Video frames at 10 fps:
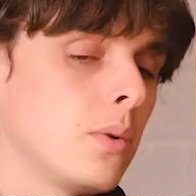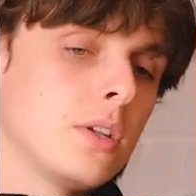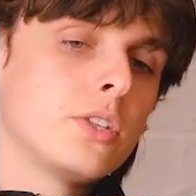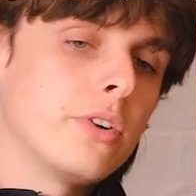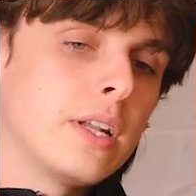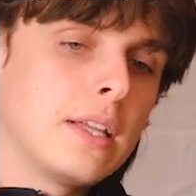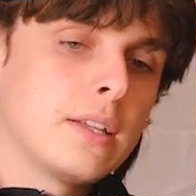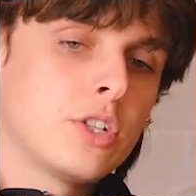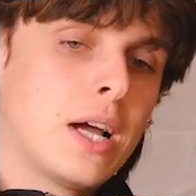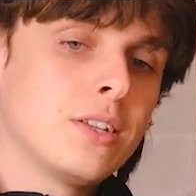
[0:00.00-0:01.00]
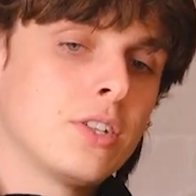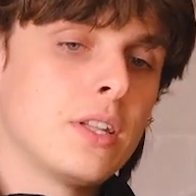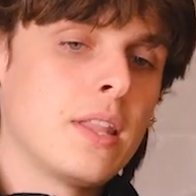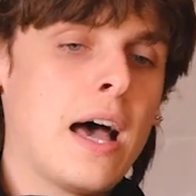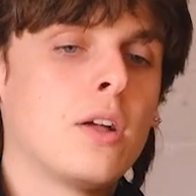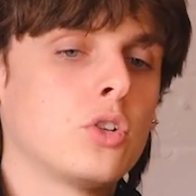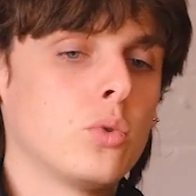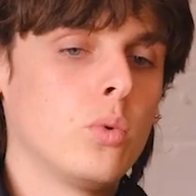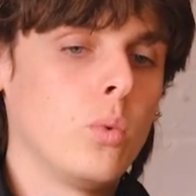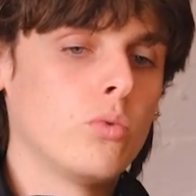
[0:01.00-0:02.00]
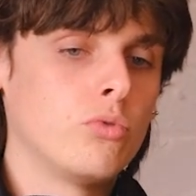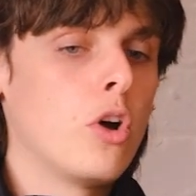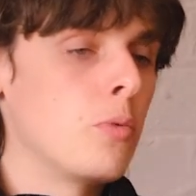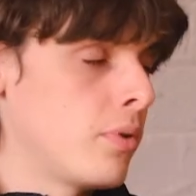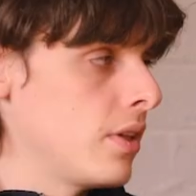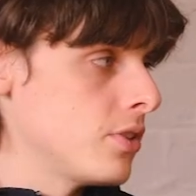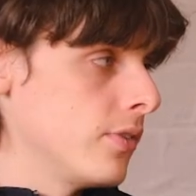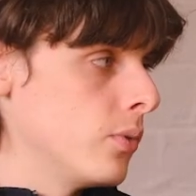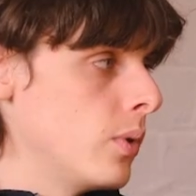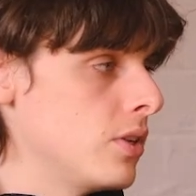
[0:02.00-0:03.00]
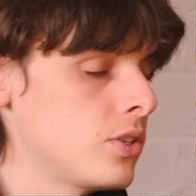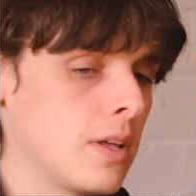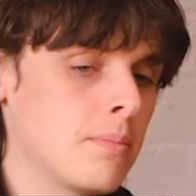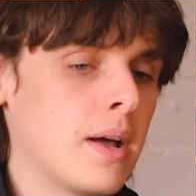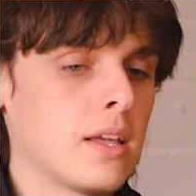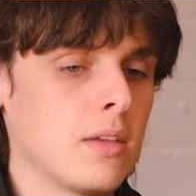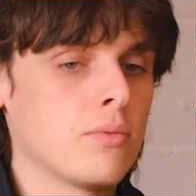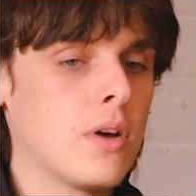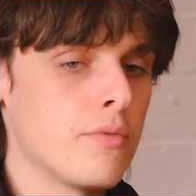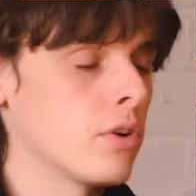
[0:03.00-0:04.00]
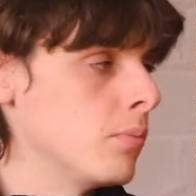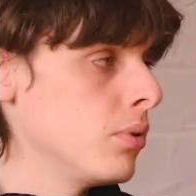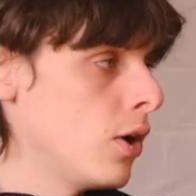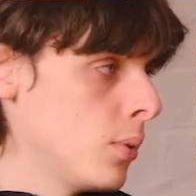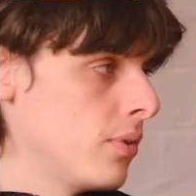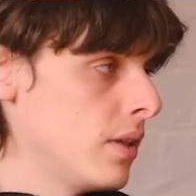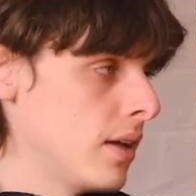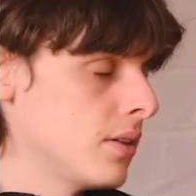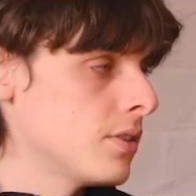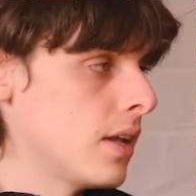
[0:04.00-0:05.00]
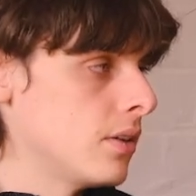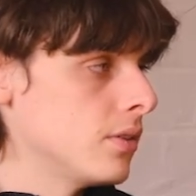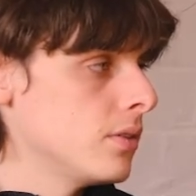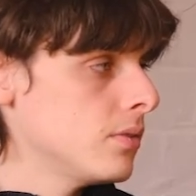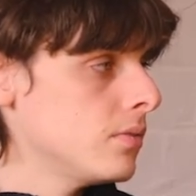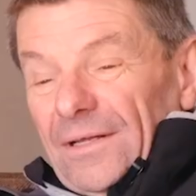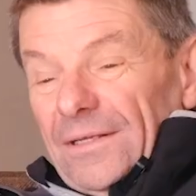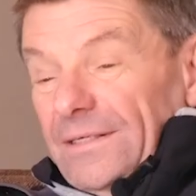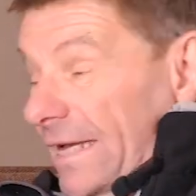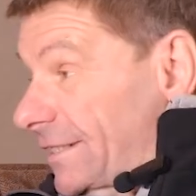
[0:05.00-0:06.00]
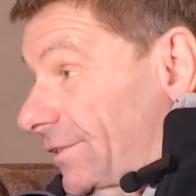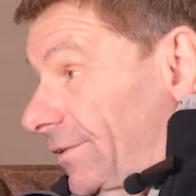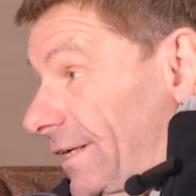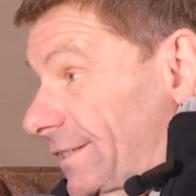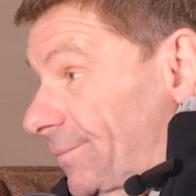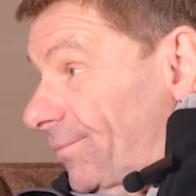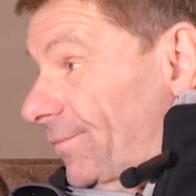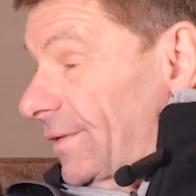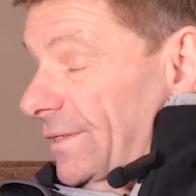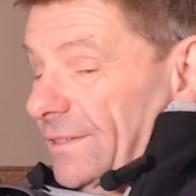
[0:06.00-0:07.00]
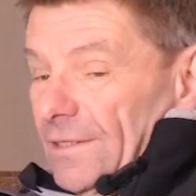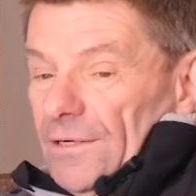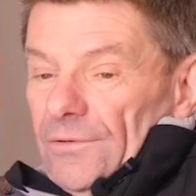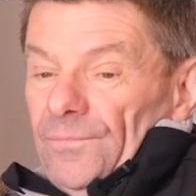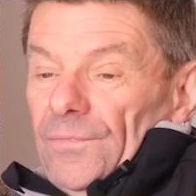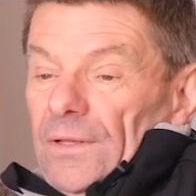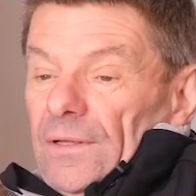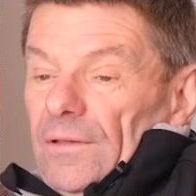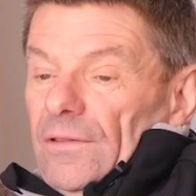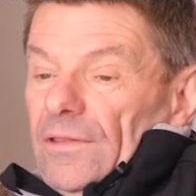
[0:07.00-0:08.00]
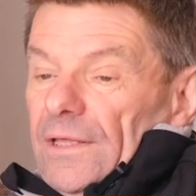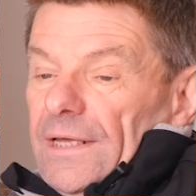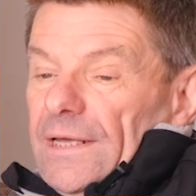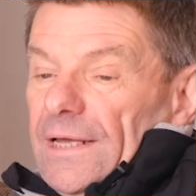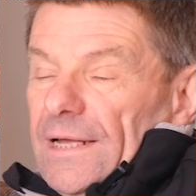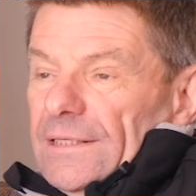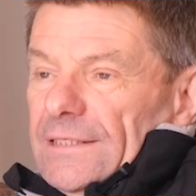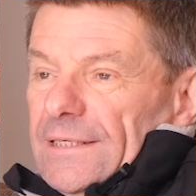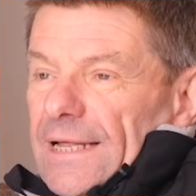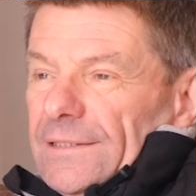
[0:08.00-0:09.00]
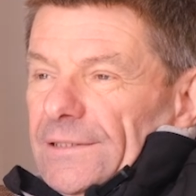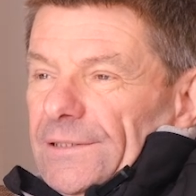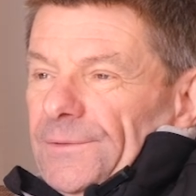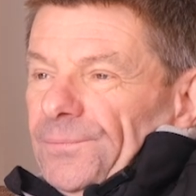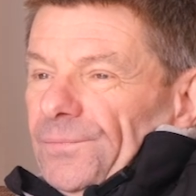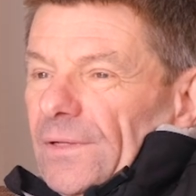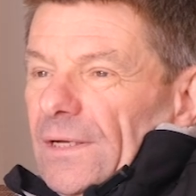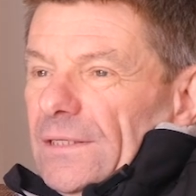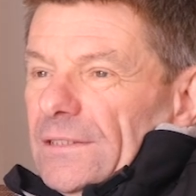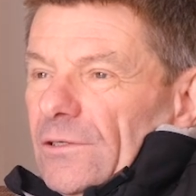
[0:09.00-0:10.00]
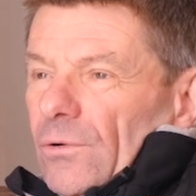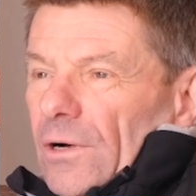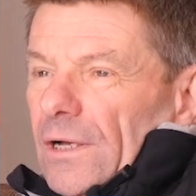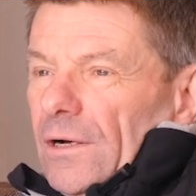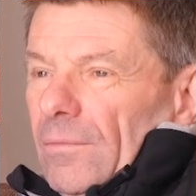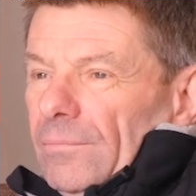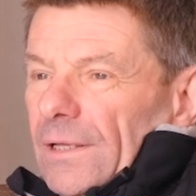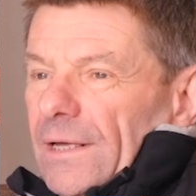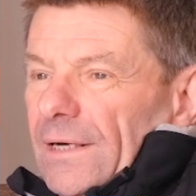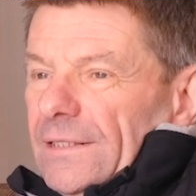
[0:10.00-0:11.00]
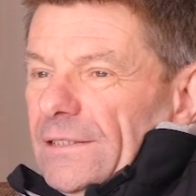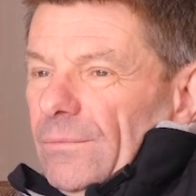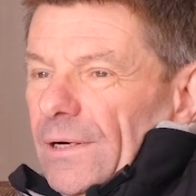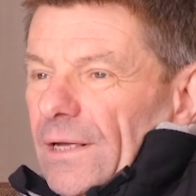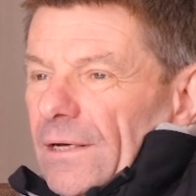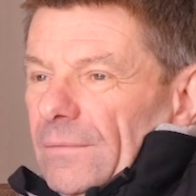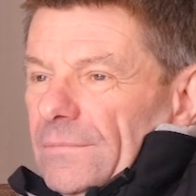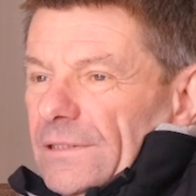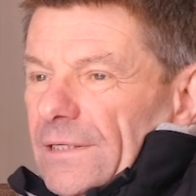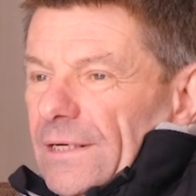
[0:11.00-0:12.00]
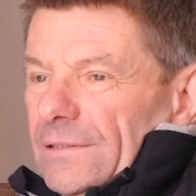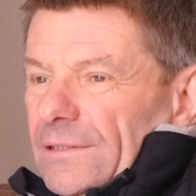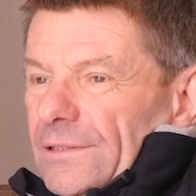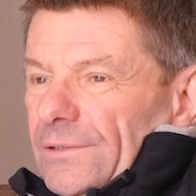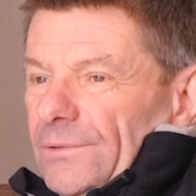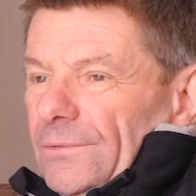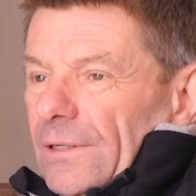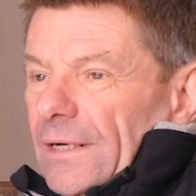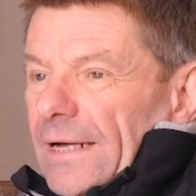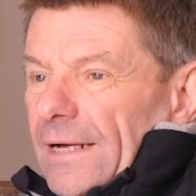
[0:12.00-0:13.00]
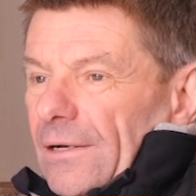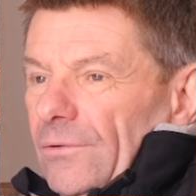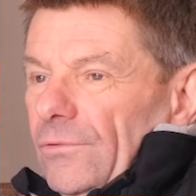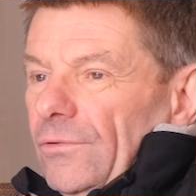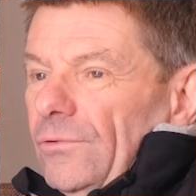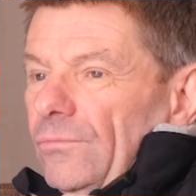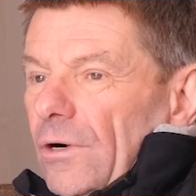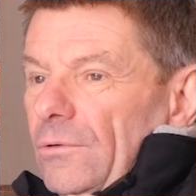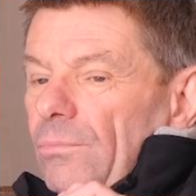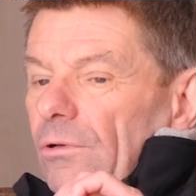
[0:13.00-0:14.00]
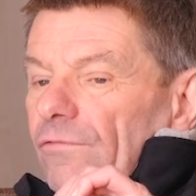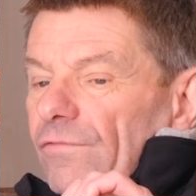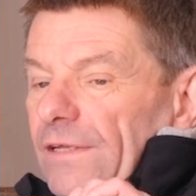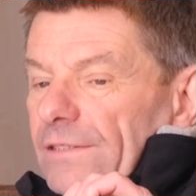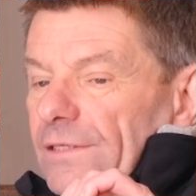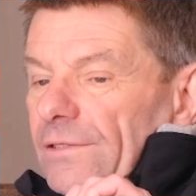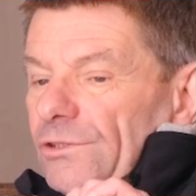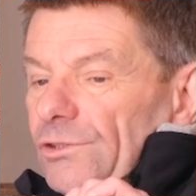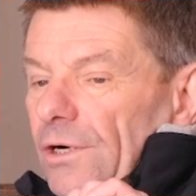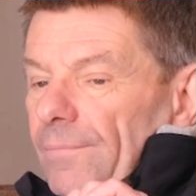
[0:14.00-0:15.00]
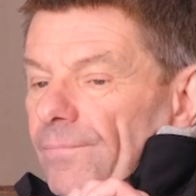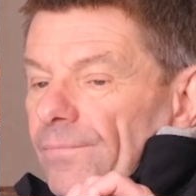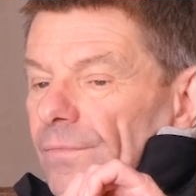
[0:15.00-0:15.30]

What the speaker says: Is there any changes in the actual rope that's on the winch that make it further comply with the ENstandard? Yes, there is. So the ENstandard is quite complicated when it comes down to how the rope will fit to the drum.